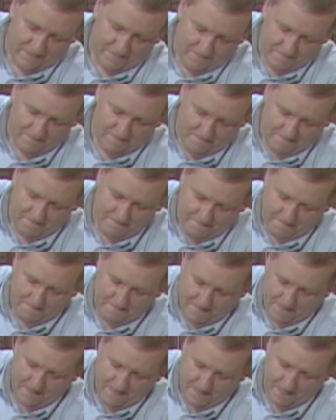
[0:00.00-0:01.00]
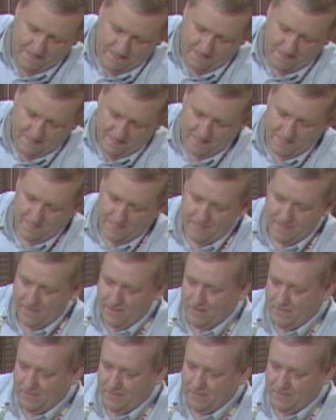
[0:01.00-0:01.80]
No one is speaking in this clip.